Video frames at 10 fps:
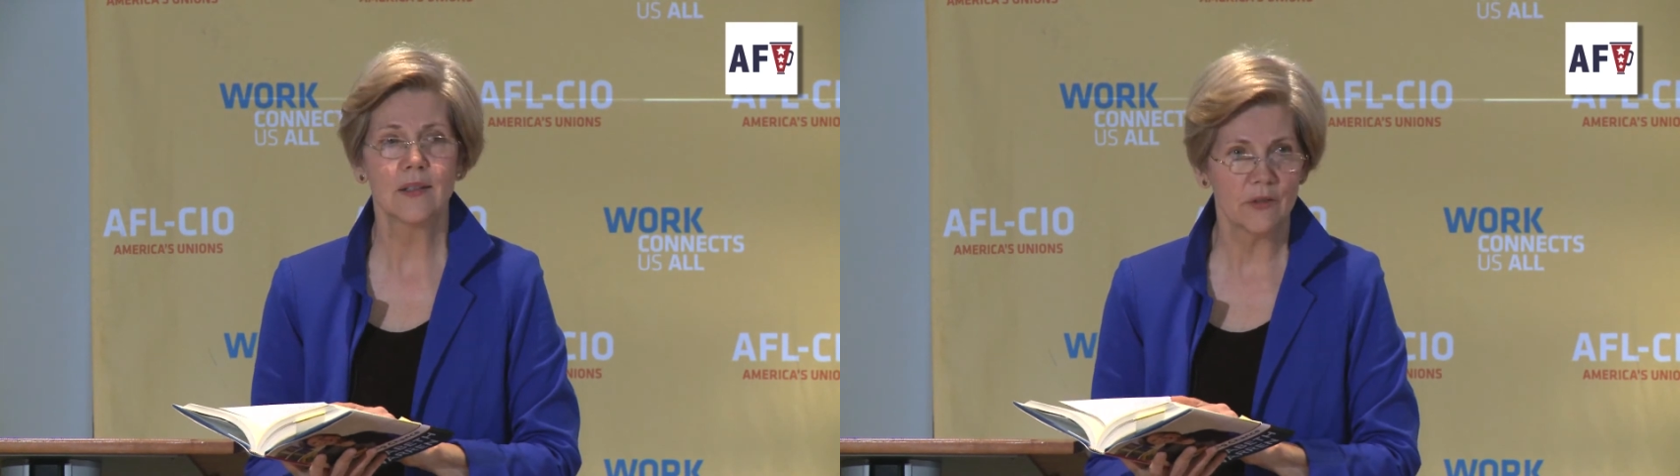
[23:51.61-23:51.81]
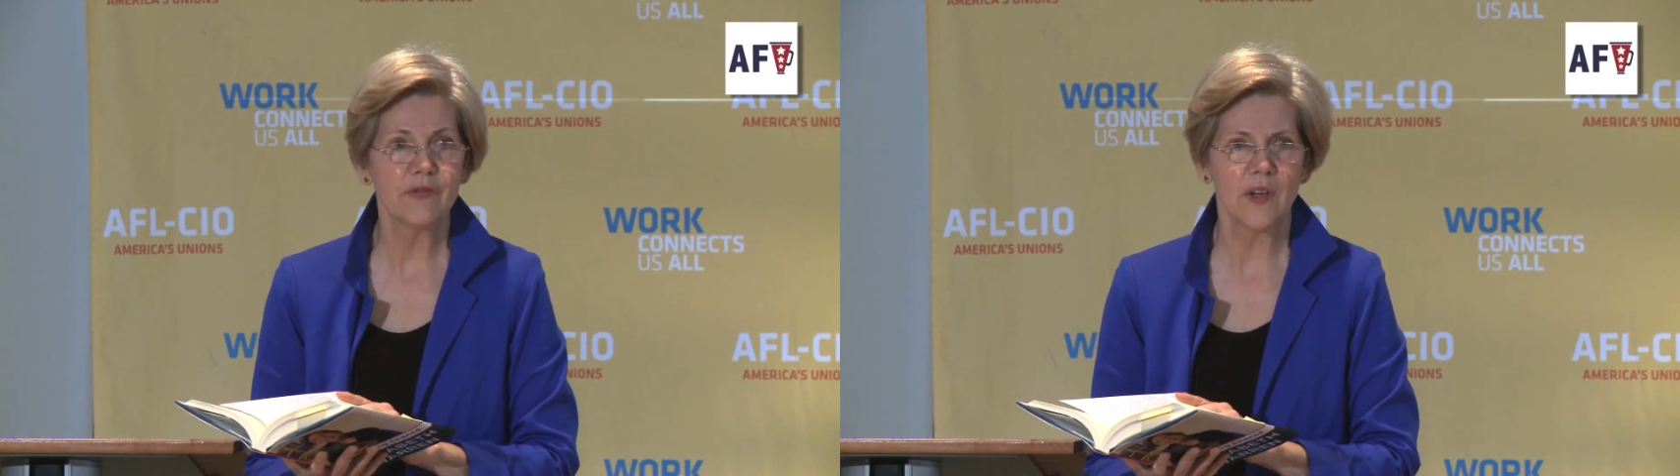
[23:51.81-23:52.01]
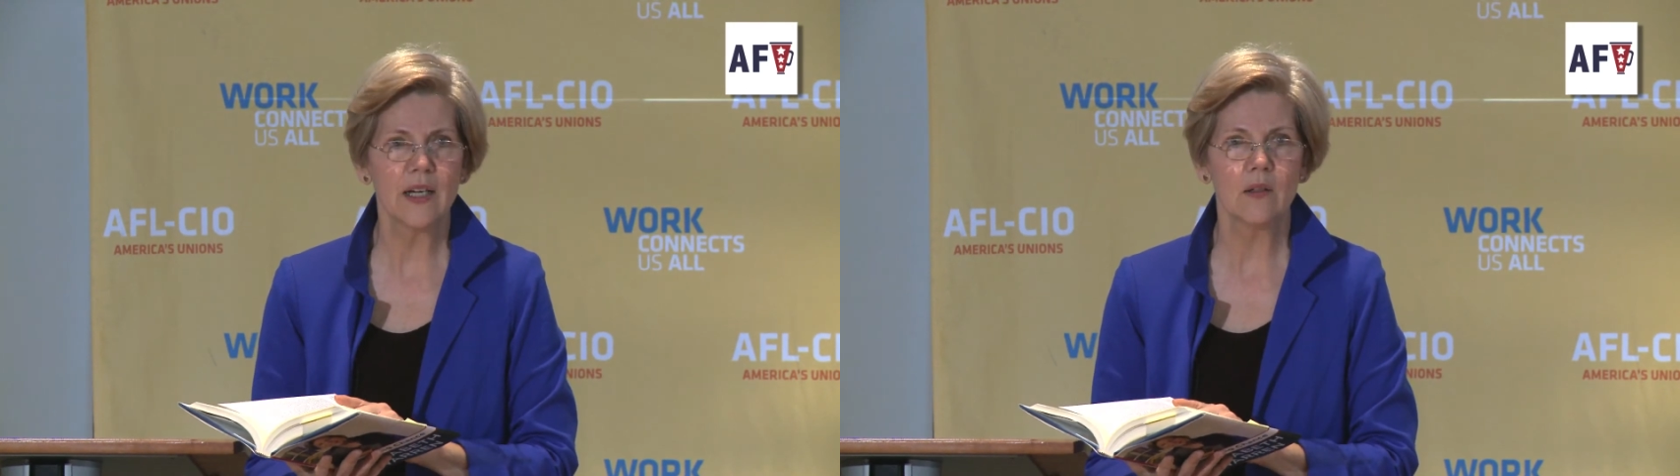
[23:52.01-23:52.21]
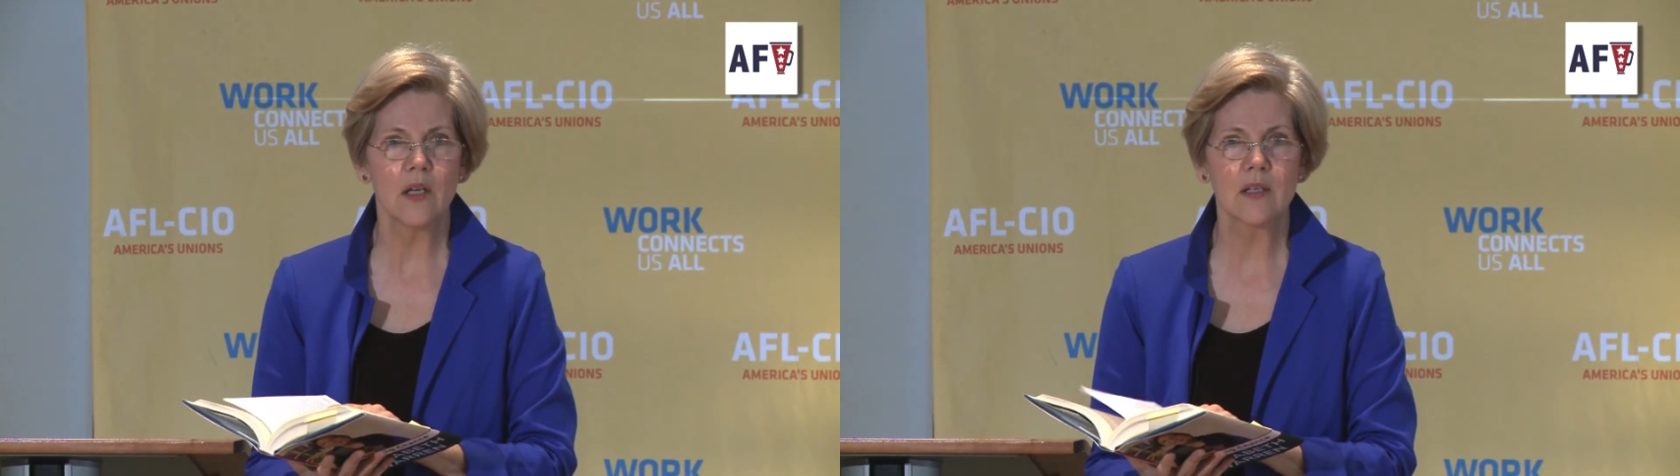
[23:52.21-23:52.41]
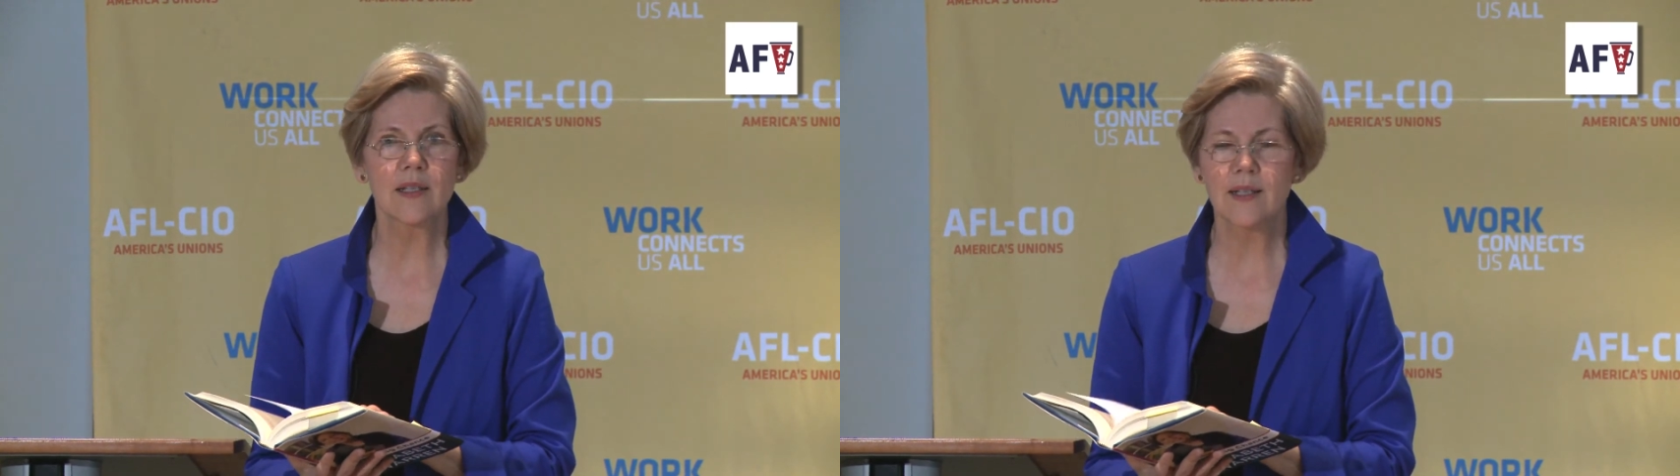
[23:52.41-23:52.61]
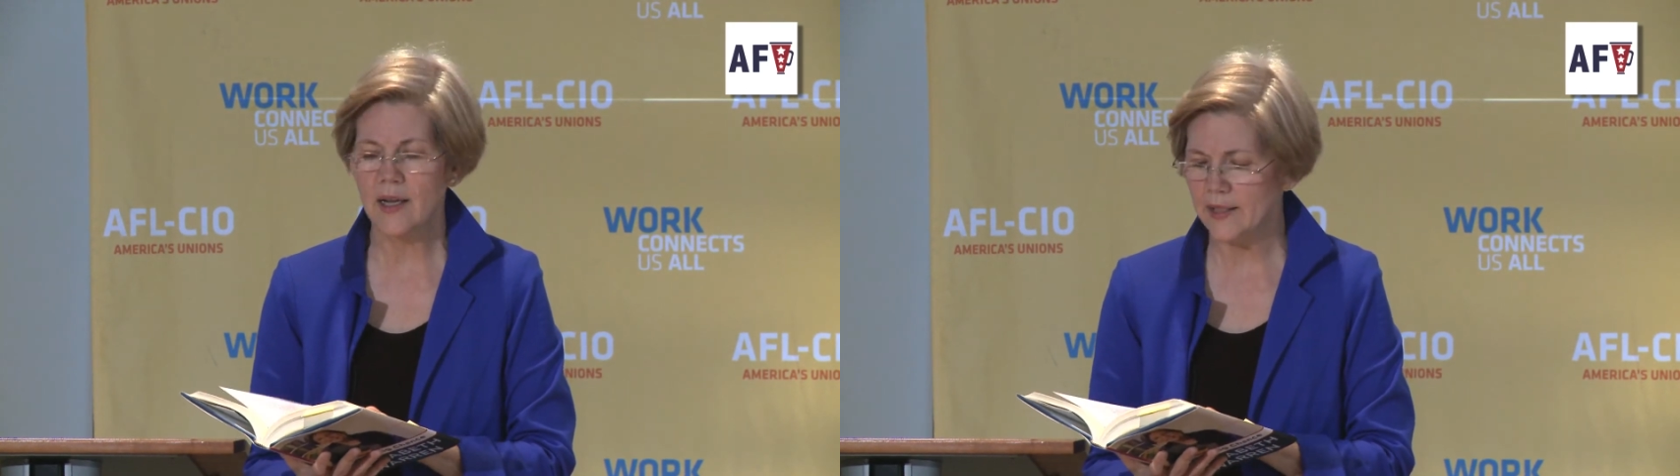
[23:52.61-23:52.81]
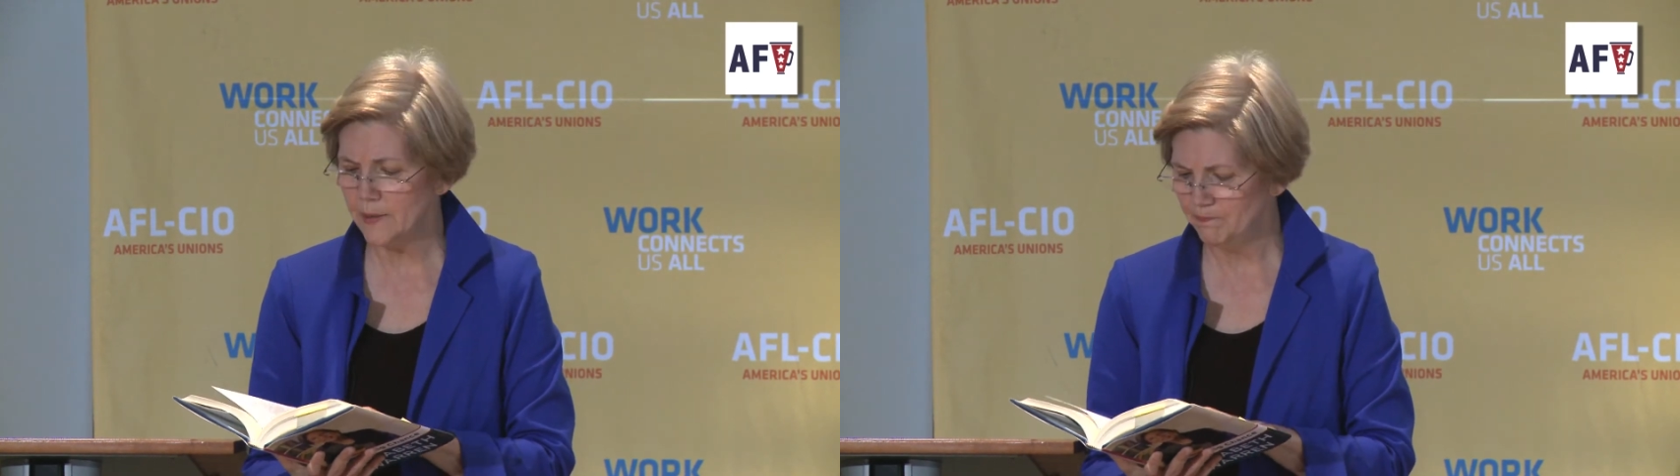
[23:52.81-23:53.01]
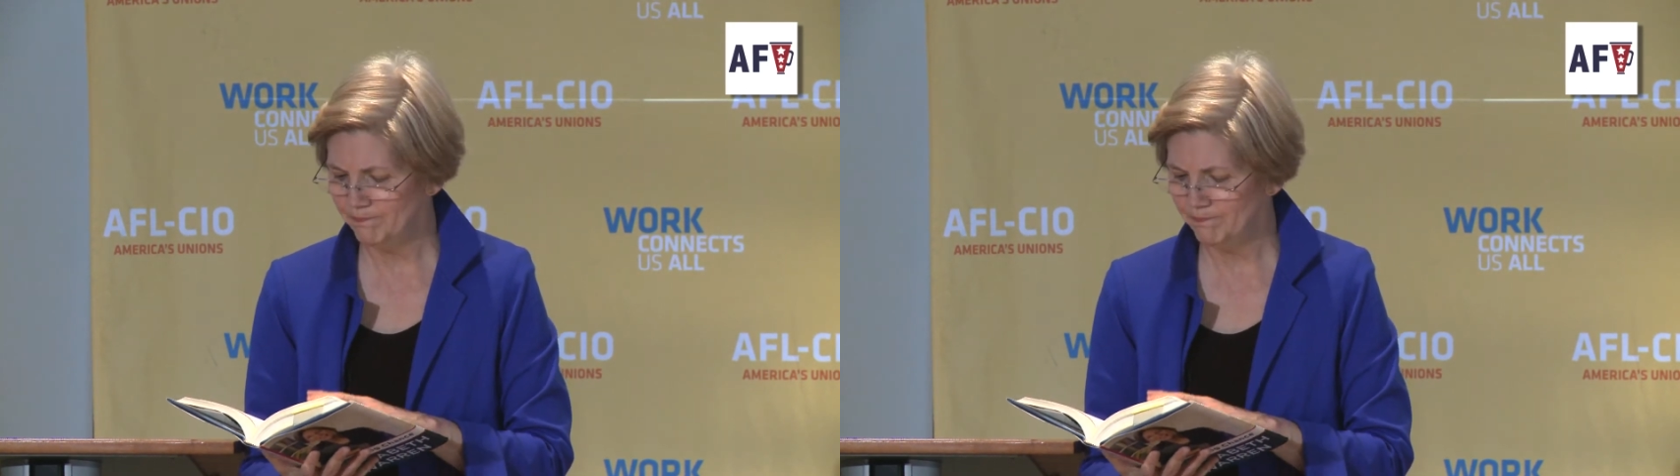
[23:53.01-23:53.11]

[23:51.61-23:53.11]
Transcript: to fight alongside them.